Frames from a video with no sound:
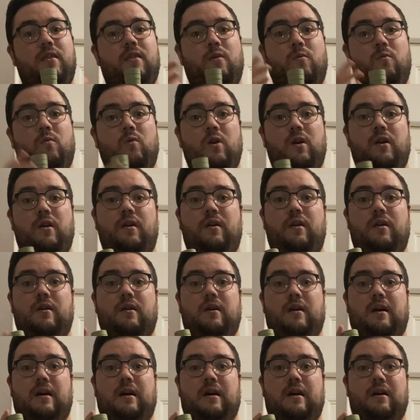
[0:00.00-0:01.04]
the word
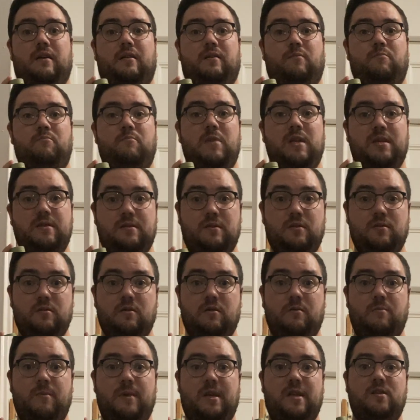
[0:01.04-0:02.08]

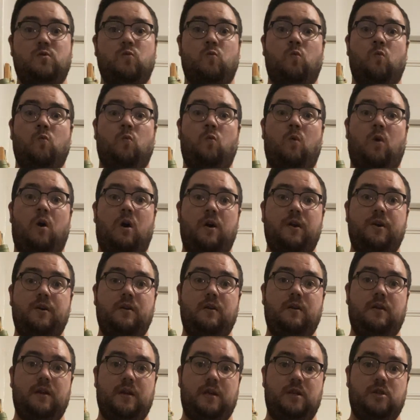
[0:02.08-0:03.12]
Mizu means
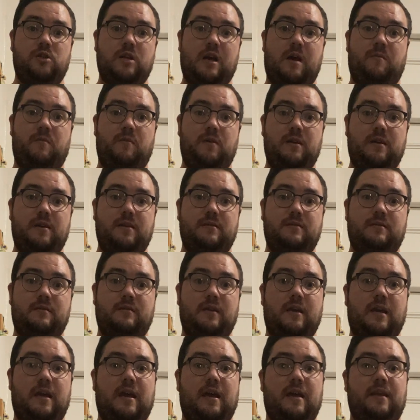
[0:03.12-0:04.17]
water in Japanese,
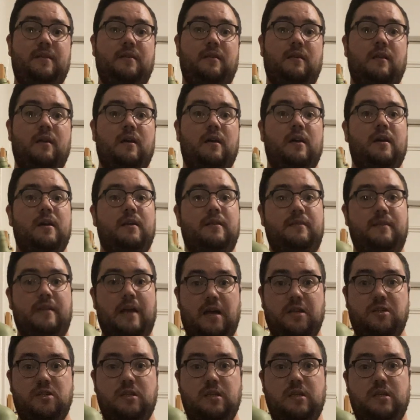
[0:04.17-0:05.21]
and
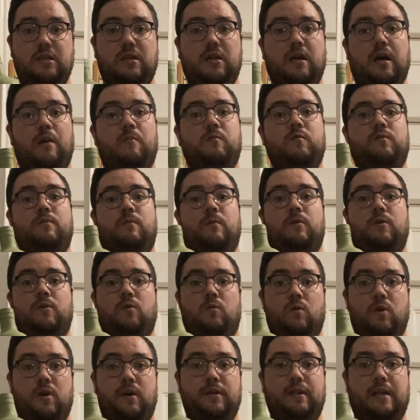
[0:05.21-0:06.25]
Dashi comes from the
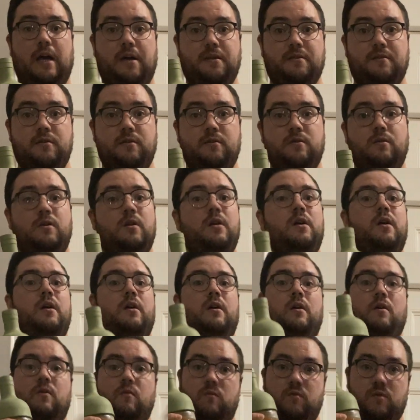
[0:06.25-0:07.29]
word dasu,
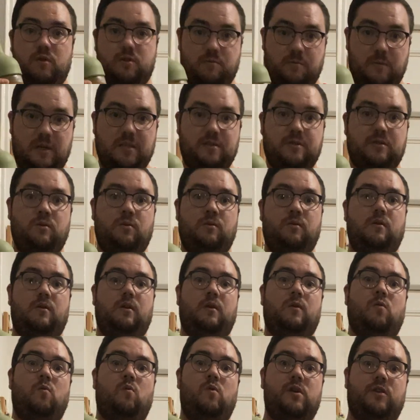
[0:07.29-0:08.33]
which means to
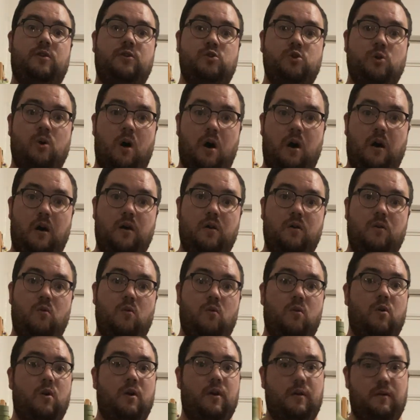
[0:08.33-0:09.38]
withdraw,
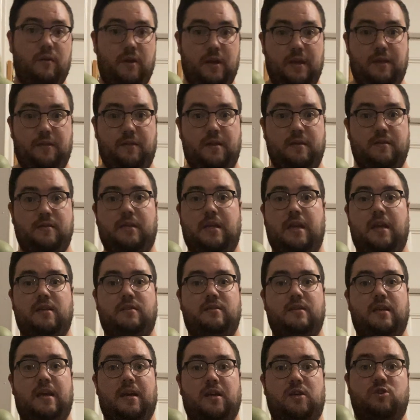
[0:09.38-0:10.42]
or in this case,
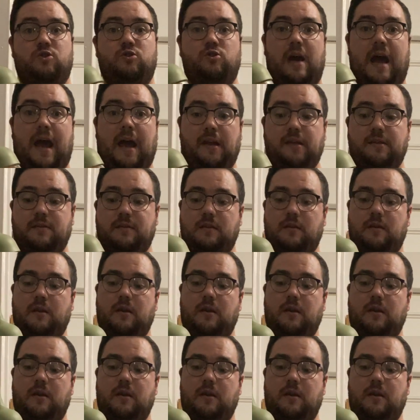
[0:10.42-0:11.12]
extract.